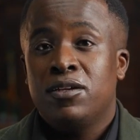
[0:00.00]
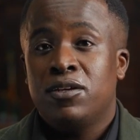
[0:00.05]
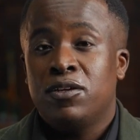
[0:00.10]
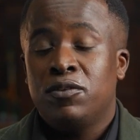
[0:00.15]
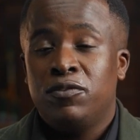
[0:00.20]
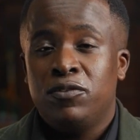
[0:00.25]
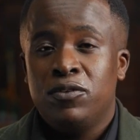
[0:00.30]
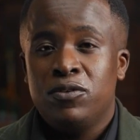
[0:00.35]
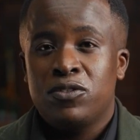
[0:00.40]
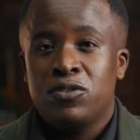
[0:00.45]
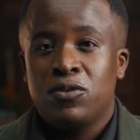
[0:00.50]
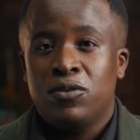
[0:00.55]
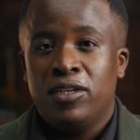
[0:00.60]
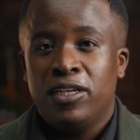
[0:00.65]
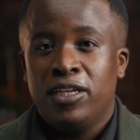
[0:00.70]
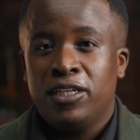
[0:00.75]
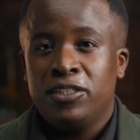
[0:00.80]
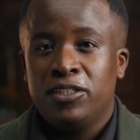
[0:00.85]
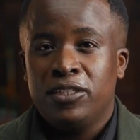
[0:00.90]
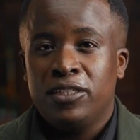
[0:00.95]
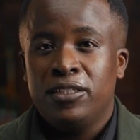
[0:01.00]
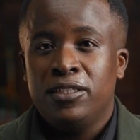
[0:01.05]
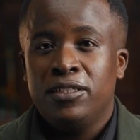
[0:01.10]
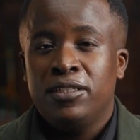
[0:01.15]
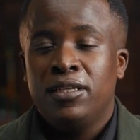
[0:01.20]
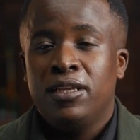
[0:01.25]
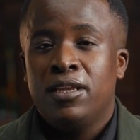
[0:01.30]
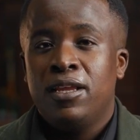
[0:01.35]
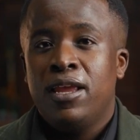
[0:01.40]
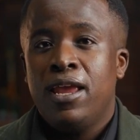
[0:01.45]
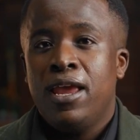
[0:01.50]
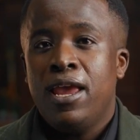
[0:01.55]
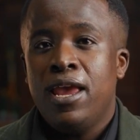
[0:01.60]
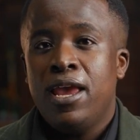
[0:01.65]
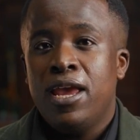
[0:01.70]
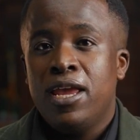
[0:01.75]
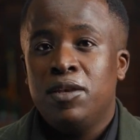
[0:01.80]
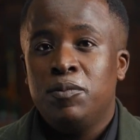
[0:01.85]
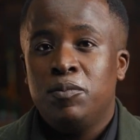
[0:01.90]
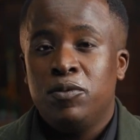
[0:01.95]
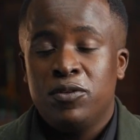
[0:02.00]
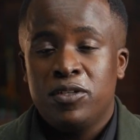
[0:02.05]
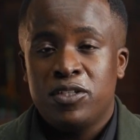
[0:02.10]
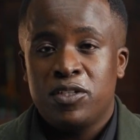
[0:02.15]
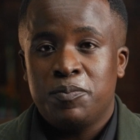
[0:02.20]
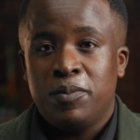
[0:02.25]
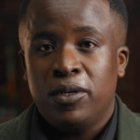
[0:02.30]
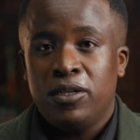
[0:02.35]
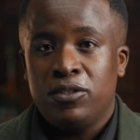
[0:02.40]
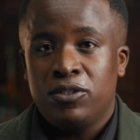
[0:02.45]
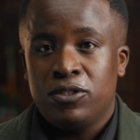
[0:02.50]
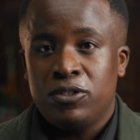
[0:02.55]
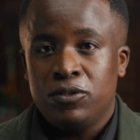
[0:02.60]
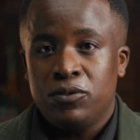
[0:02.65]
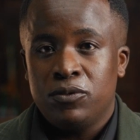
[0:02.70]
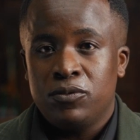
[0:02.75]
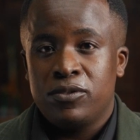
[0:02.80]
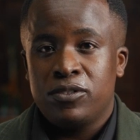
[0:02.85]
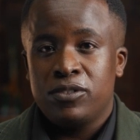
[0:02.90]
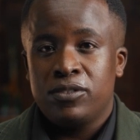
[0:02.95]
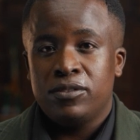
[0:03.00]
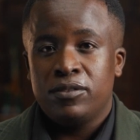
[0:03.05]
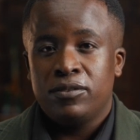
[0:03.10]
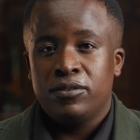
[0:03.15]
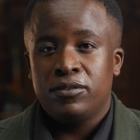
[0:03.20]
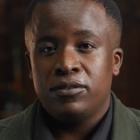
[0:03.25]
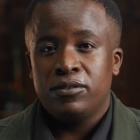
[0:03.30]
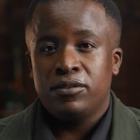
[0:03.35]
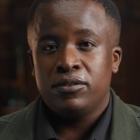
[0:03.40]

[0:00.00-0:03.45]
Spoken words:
refuse collection, and municipal roads.